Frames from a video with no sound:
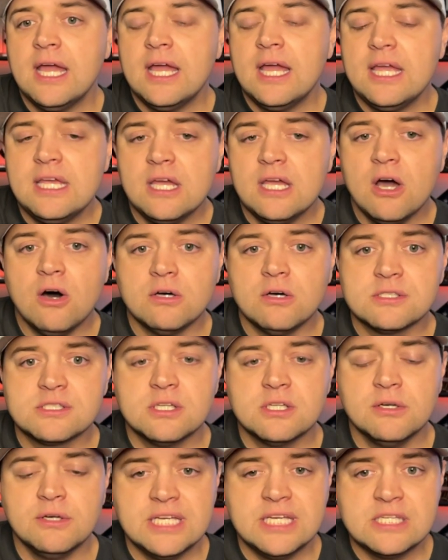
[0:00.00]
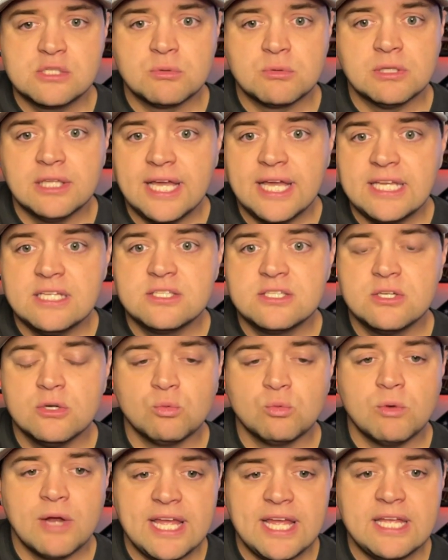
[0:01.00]
He also is related to
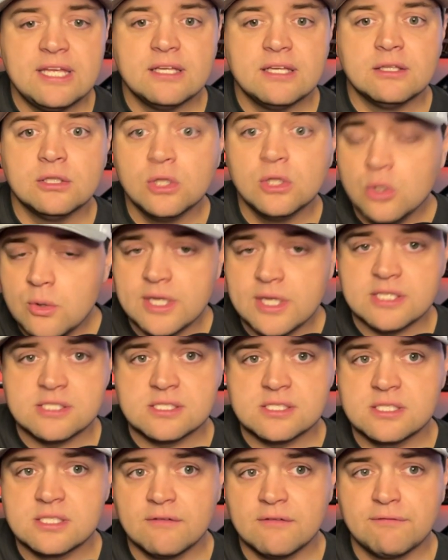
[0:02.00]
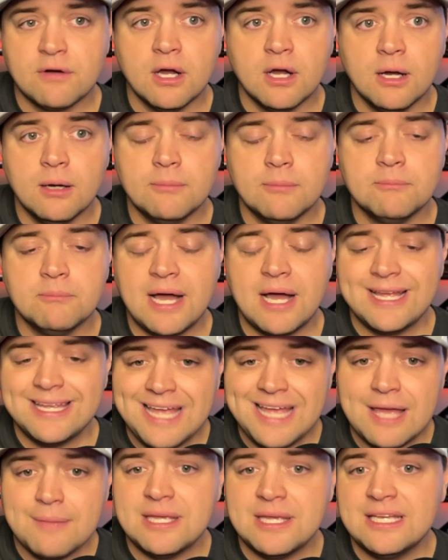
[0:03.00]
Ray Lewis from
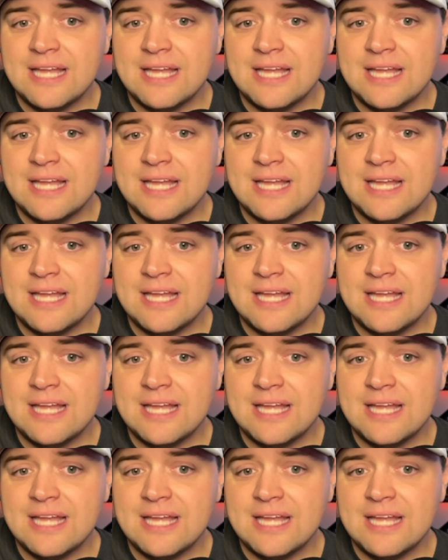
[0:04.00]
Miami.